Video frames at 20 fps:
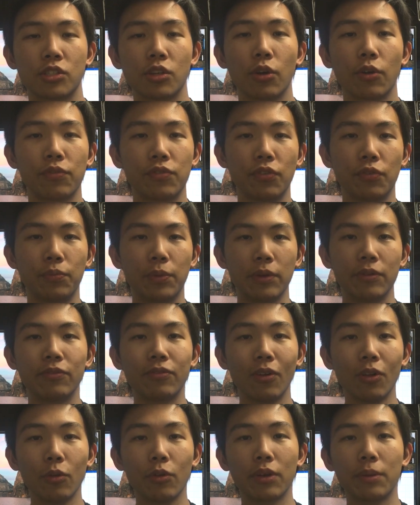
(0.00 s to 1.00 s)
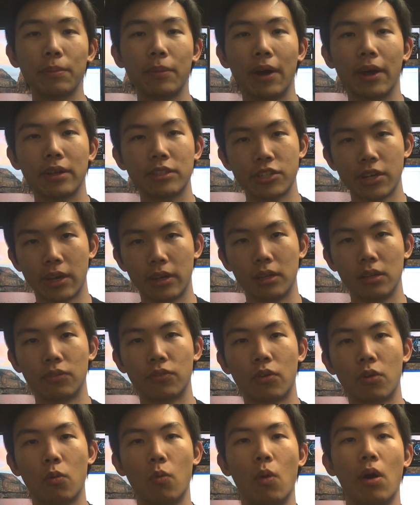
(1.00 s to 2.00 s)
So if you've been following my channel
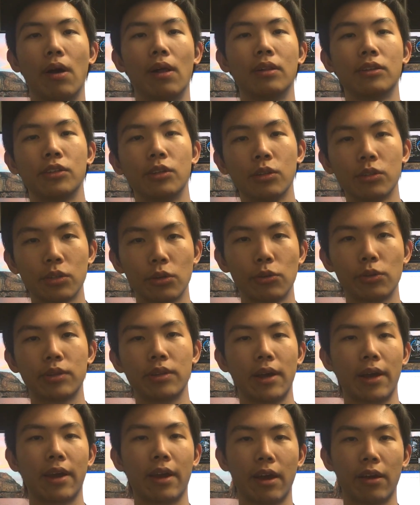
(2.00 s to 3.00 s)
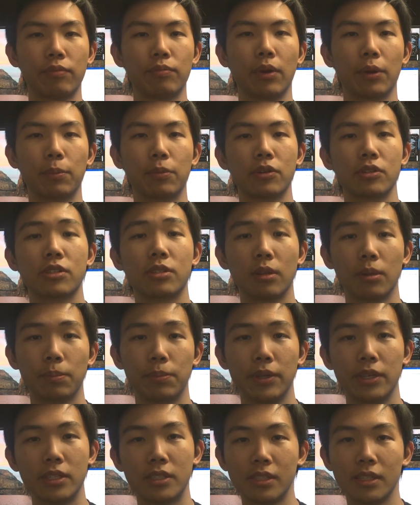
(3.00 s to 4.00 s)
for a while, you'll know that I have my personal
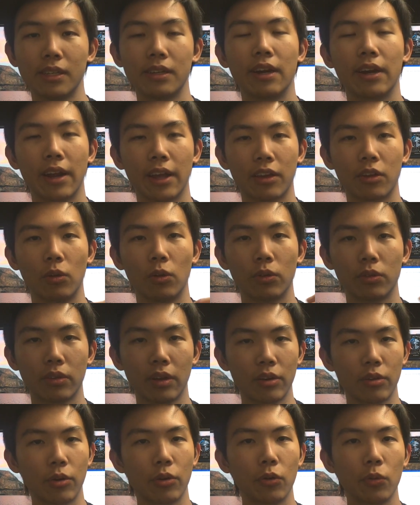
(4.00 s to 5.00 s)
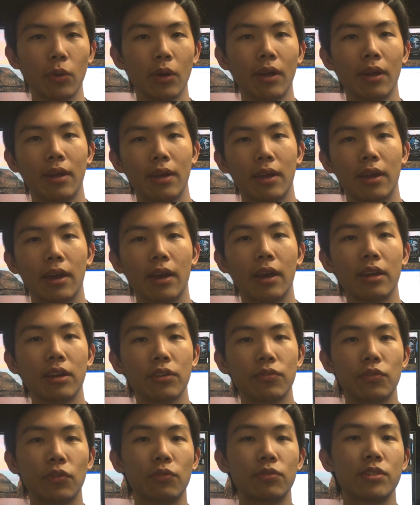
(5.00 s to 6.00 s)
P C that I called Nero, and
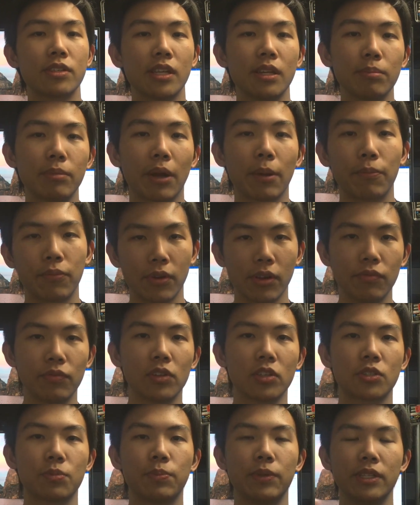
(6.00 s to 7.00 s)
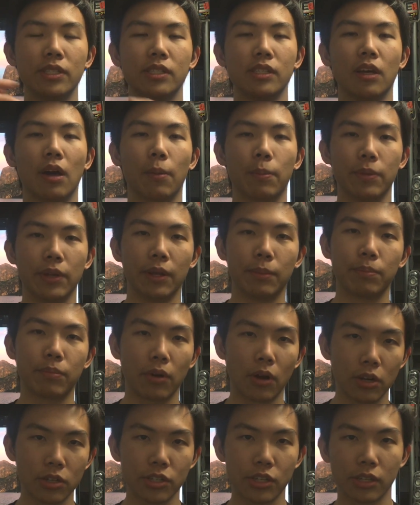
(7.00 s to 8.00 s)
if you've seen my previous P C update
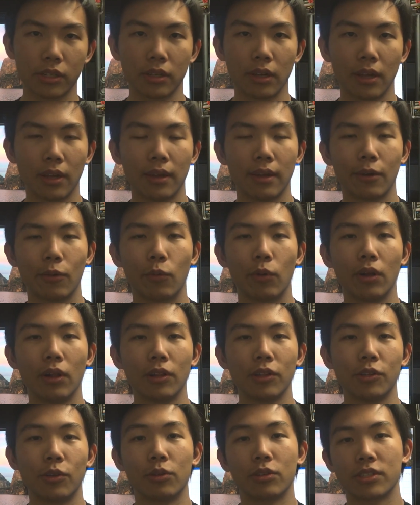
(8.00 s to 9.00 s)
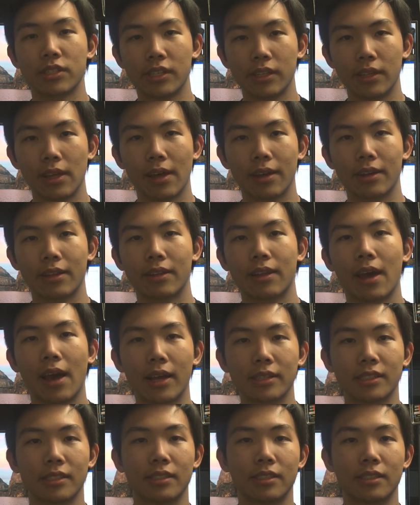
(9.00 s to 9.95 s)
project, well, you'll see that it has the